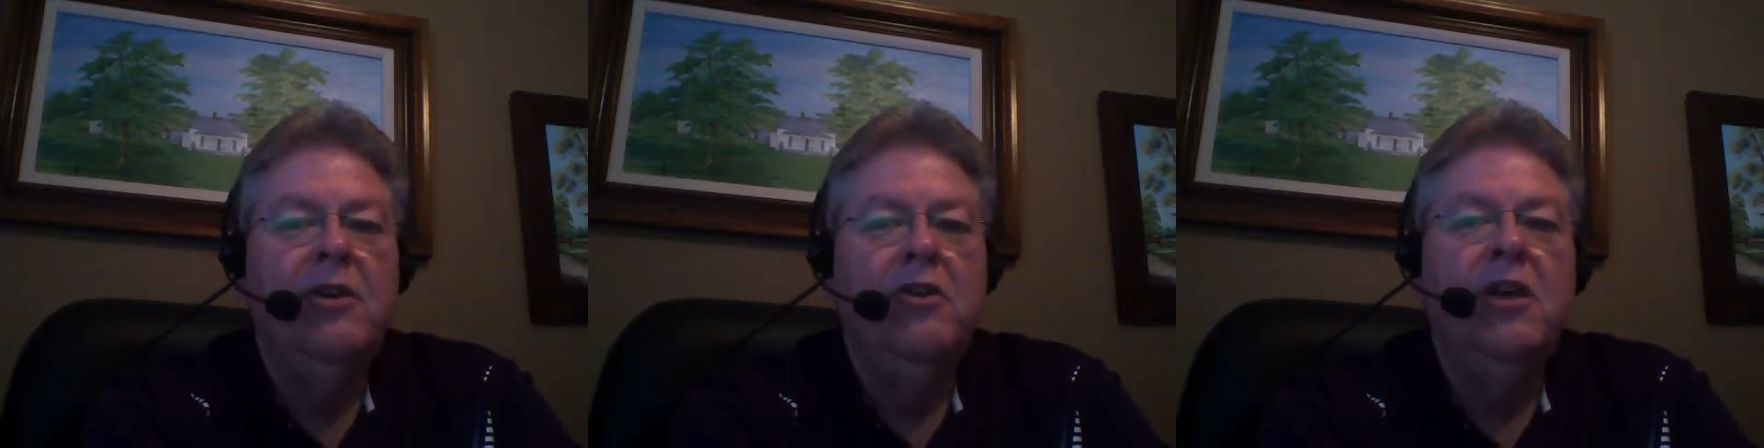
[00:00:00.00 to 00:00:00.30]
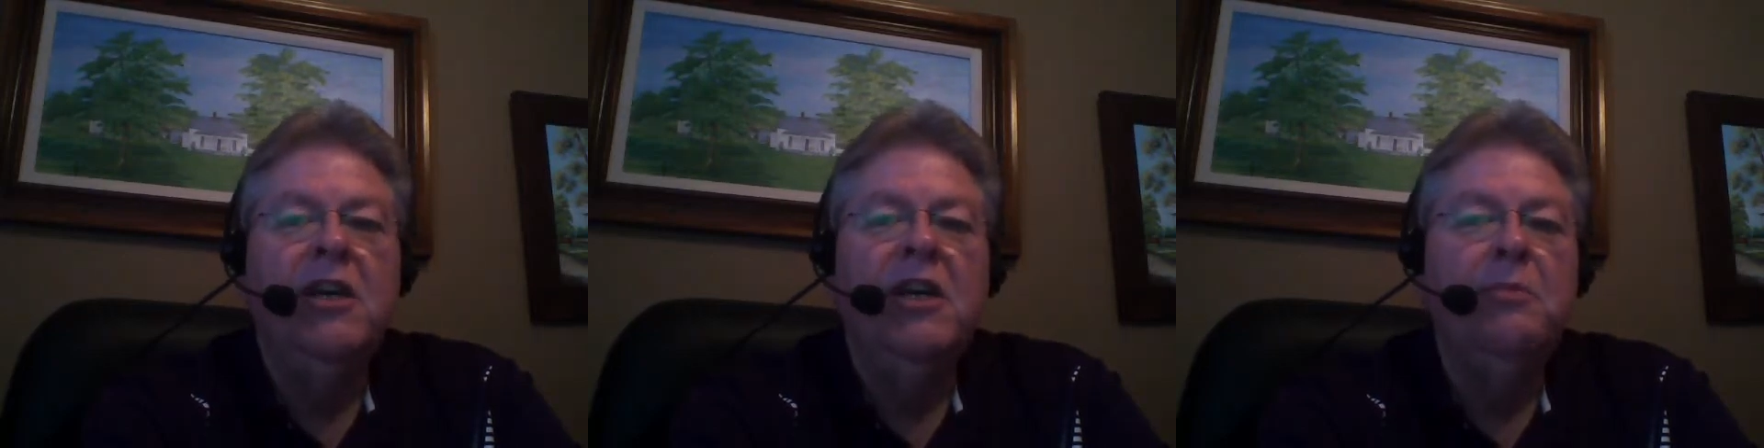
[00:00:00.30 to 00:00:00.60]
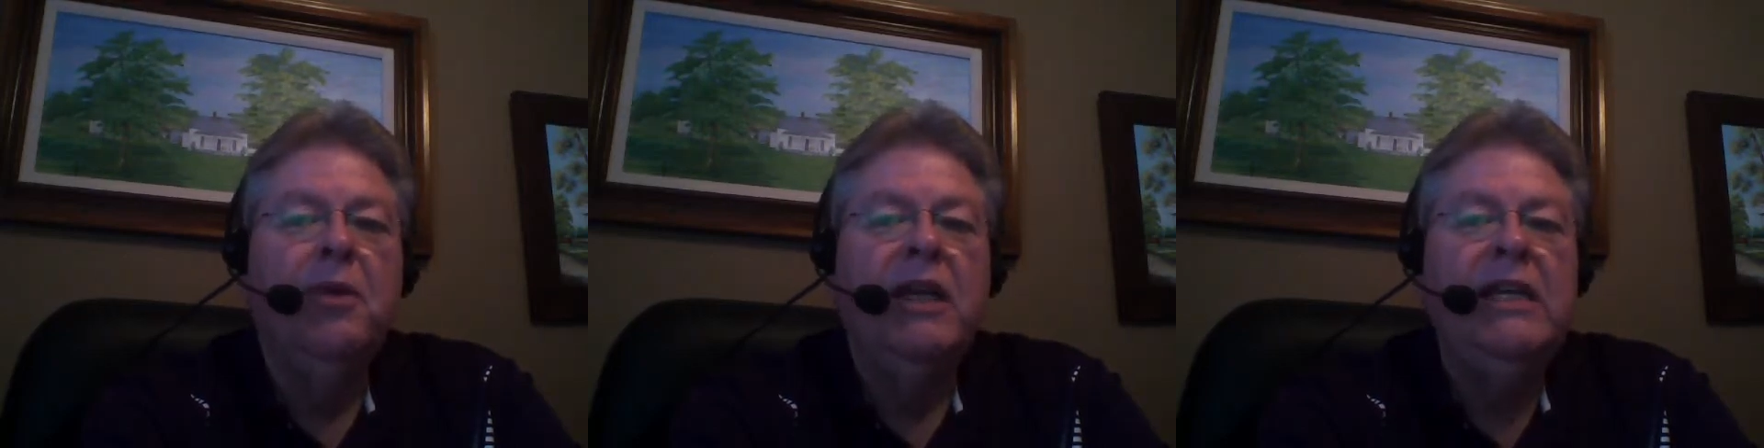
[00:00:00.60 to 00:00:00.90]
You can
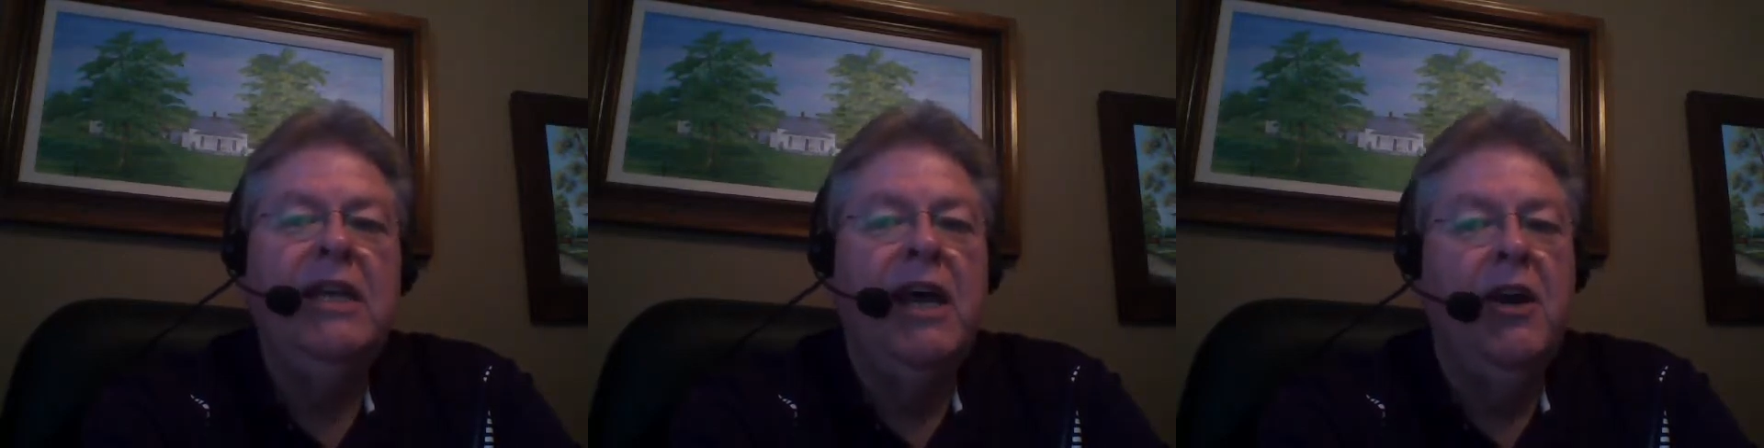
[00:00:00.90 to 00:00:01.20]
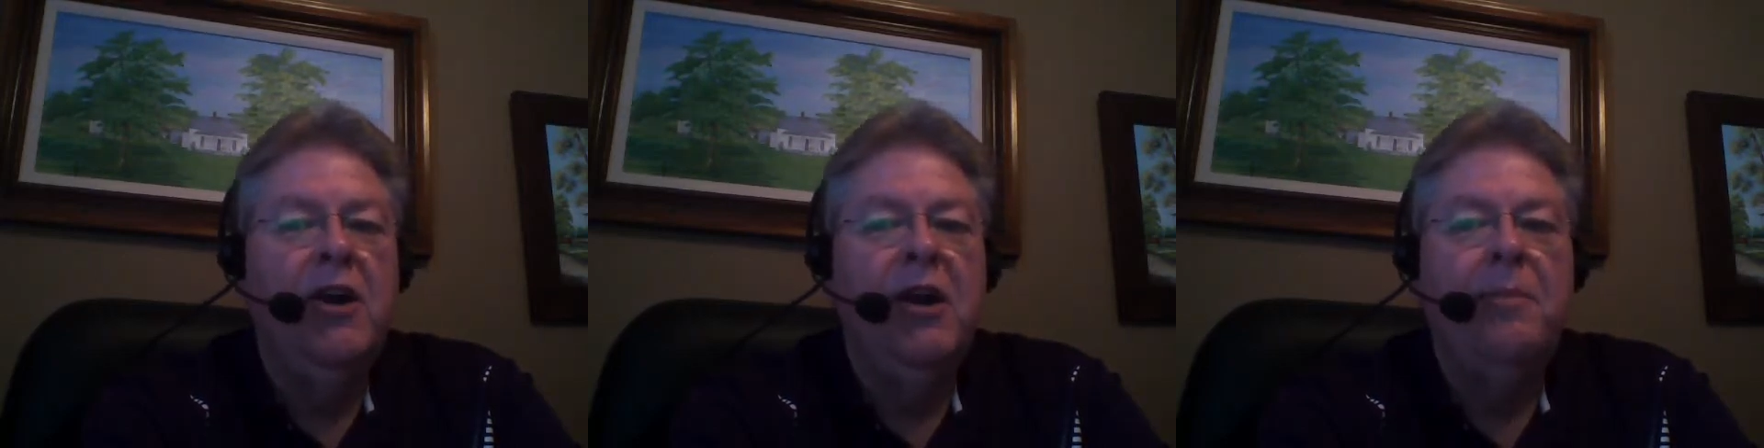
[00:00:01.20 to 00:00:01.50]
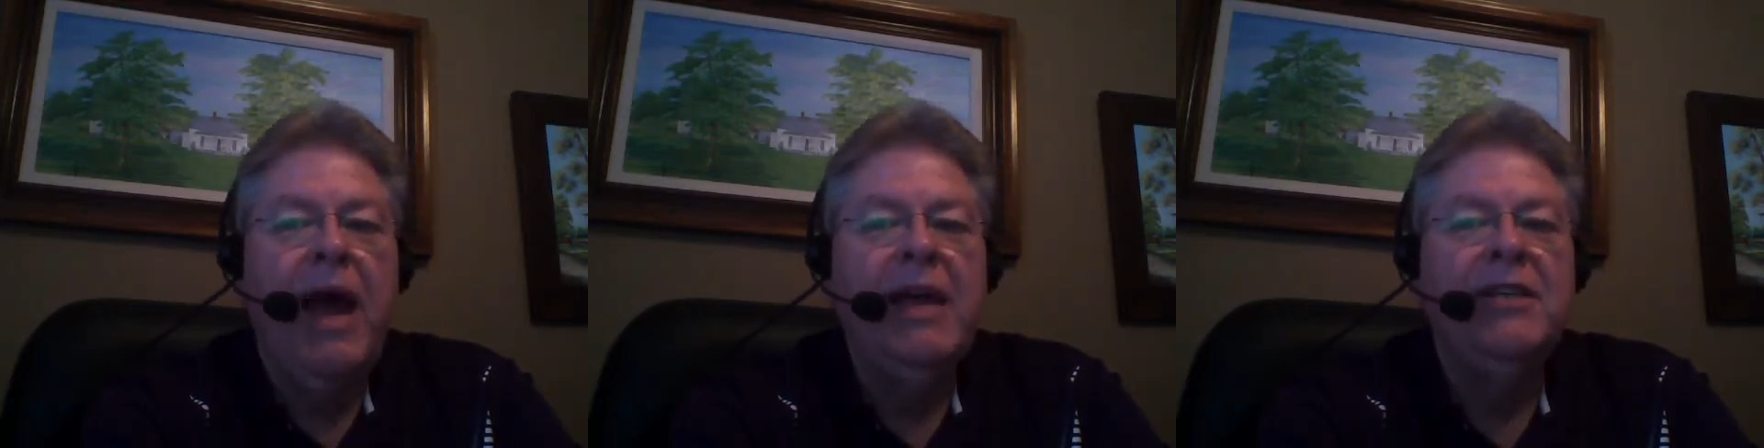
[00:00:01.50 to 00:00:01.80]
complete and earn
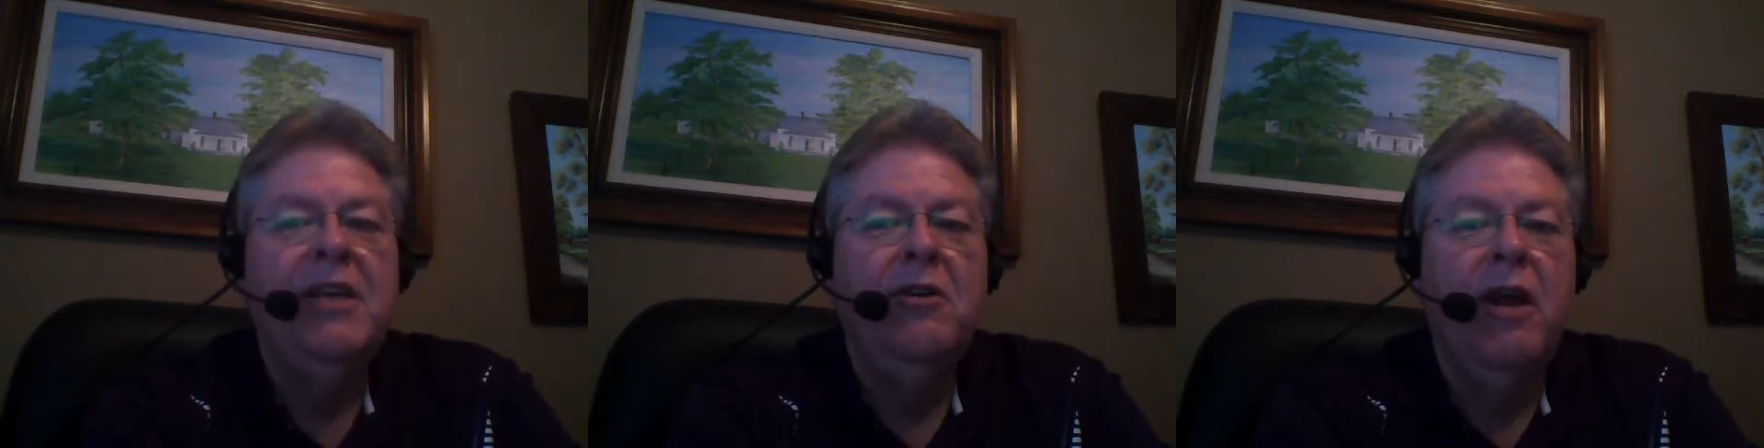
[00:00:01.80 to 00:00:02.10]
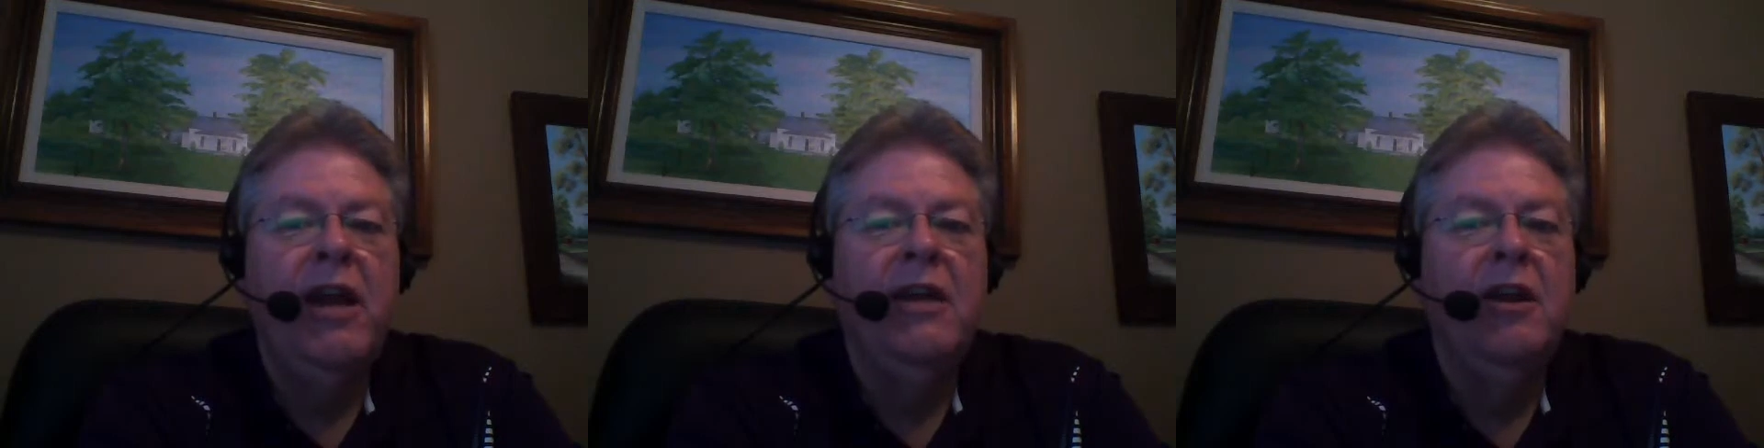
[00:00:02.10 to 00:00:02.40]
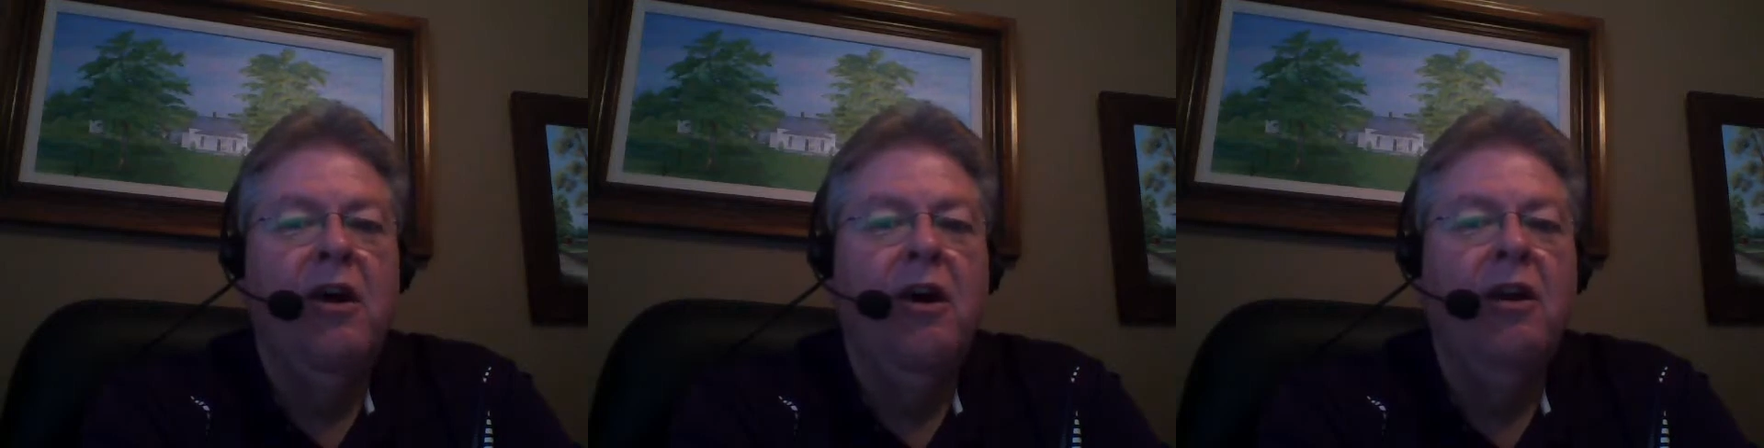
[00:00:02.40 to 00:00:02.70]
a passing grade
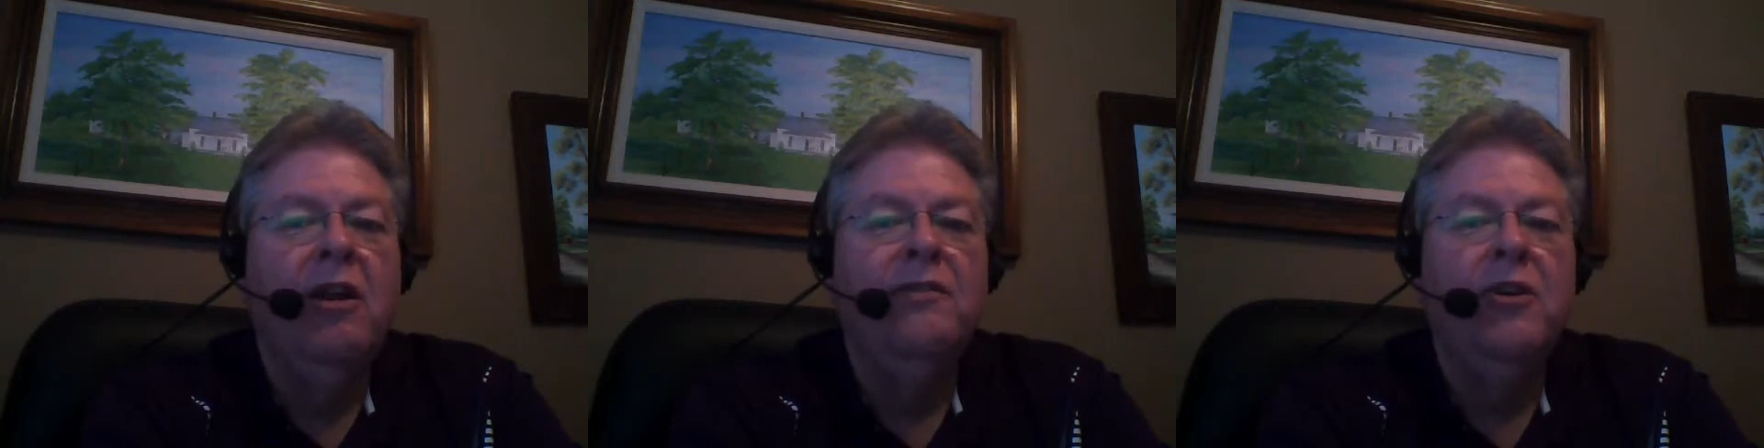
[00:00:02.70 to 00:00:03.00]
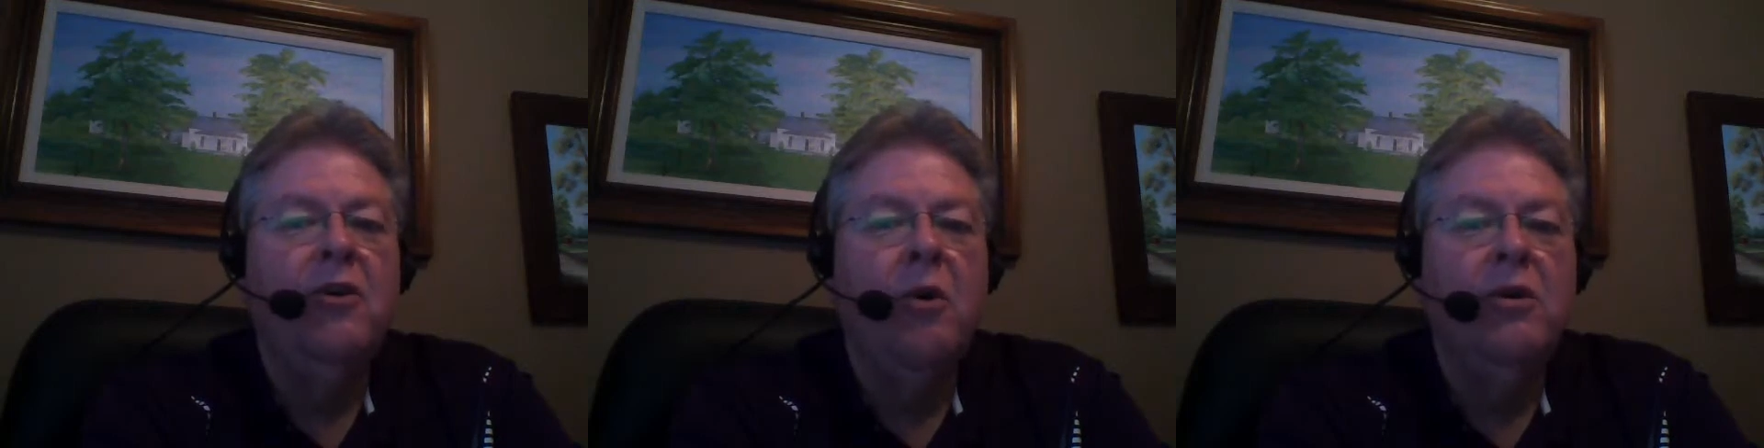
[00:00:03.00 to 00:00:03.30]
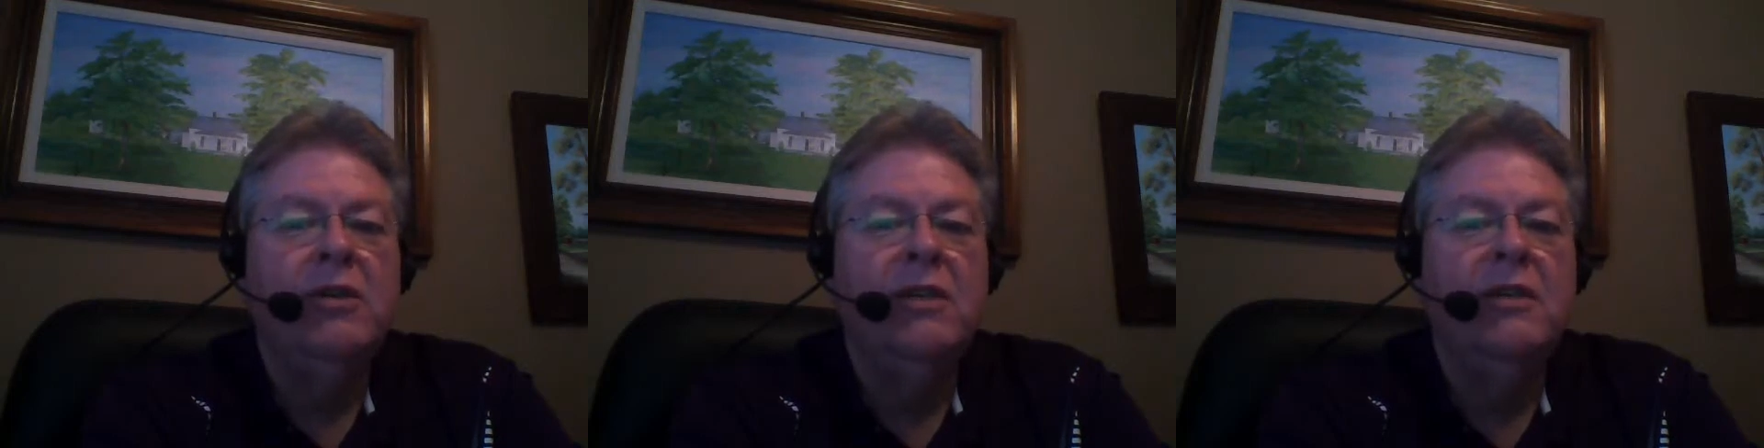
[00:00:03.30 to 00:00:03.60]
in all of your
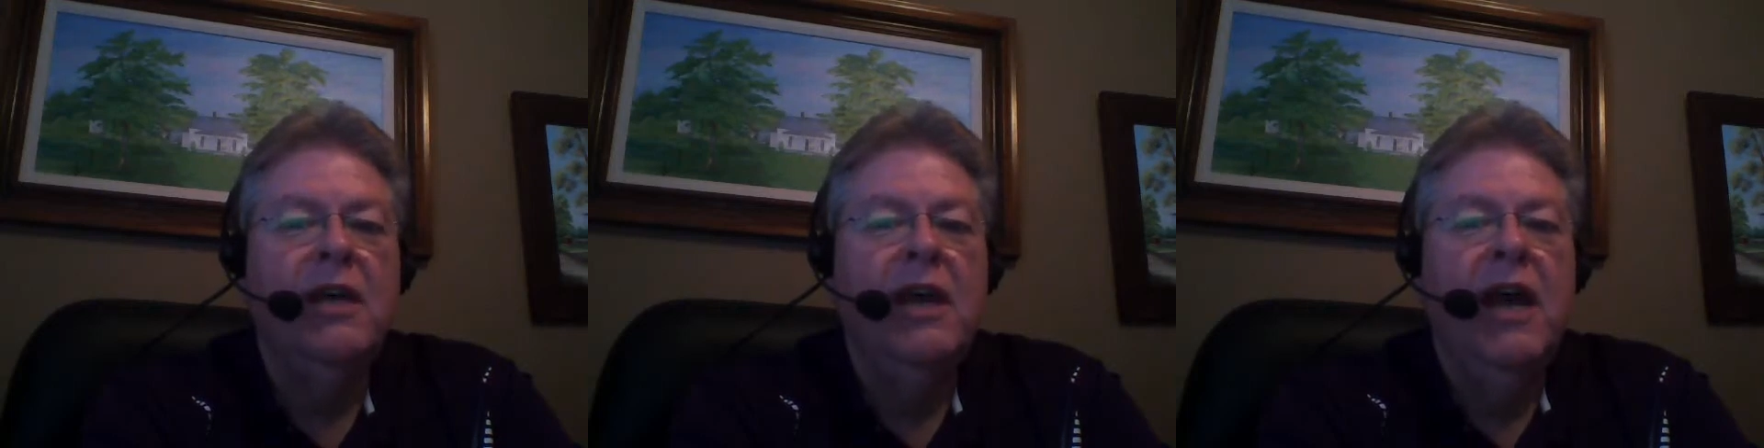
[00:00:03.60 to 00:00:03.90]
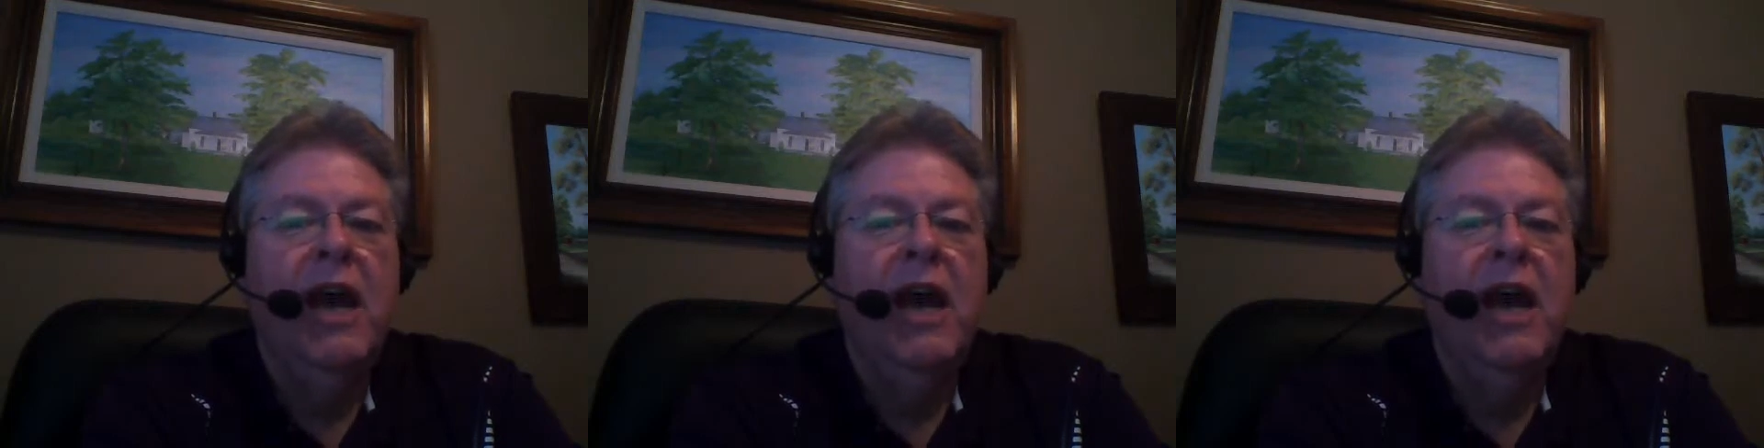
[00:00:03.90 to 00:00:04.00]
courses